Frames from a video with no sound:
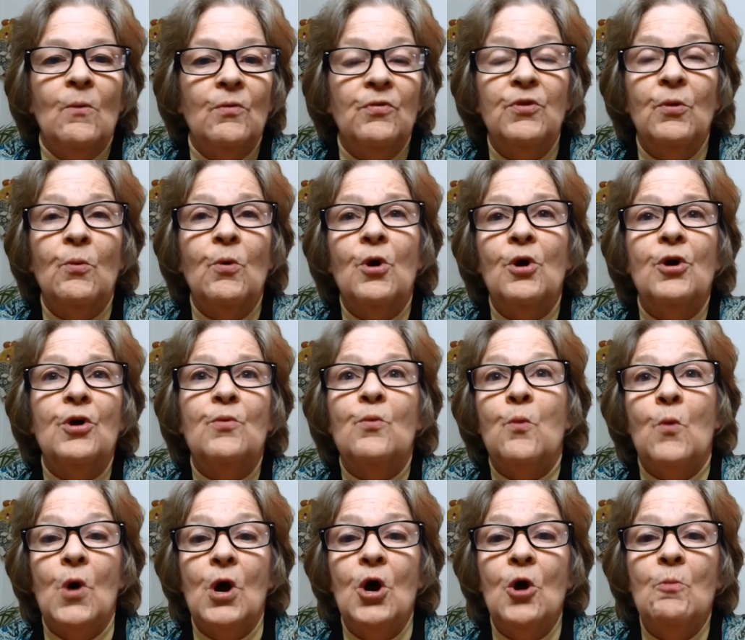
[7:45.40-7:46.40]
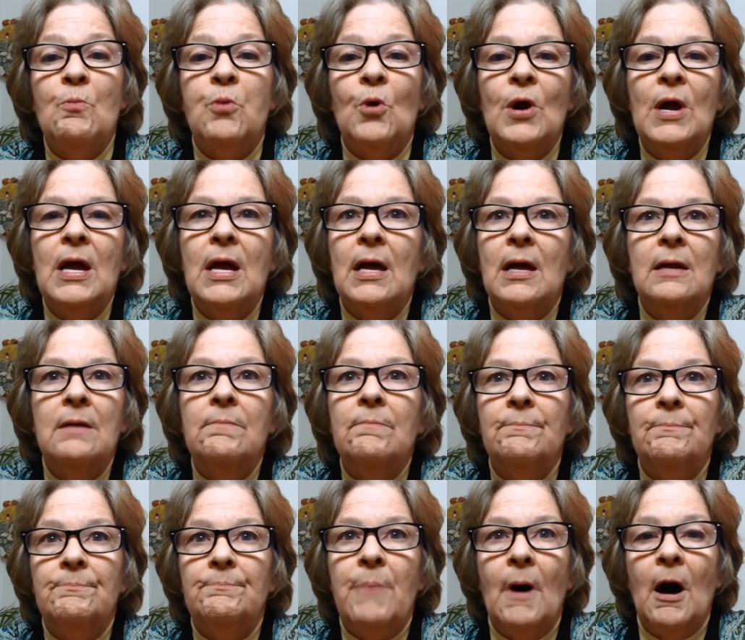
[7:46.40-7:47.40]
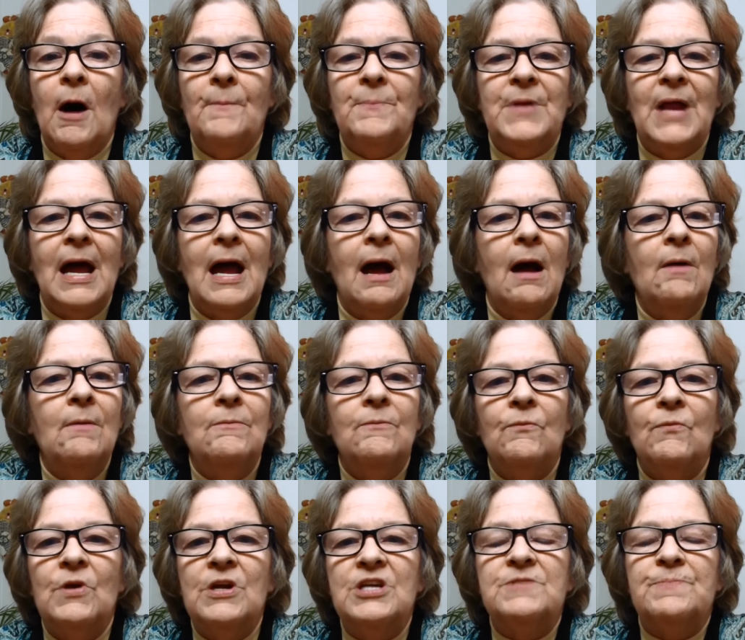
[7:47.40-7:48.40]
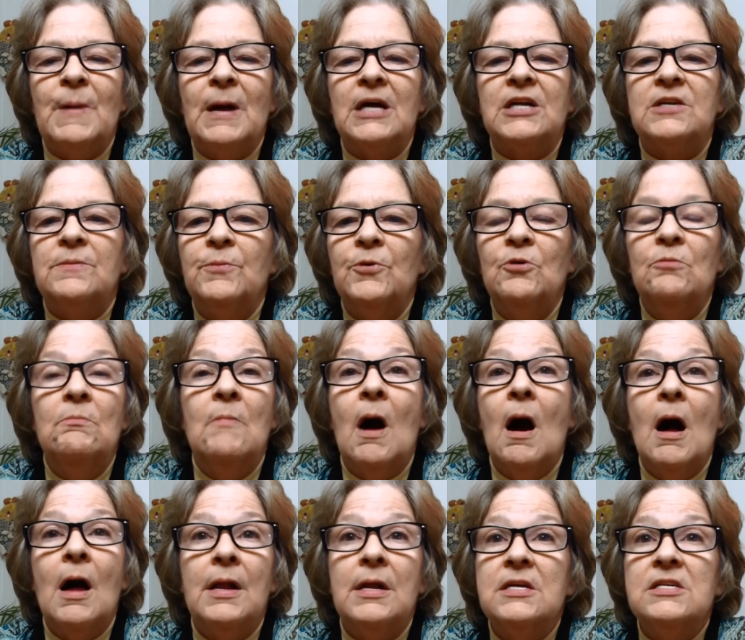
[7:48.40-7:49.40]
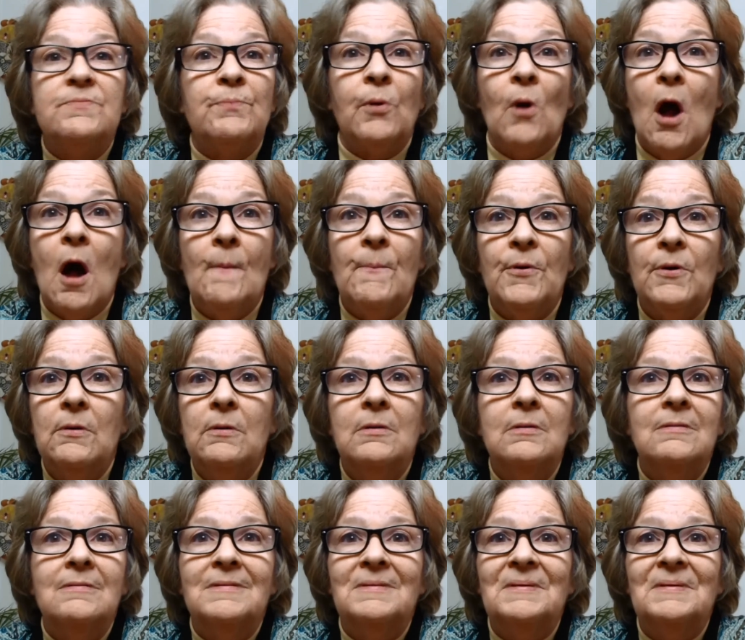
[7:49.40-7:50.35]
the word well-bred popped out, respectable, modest, proper,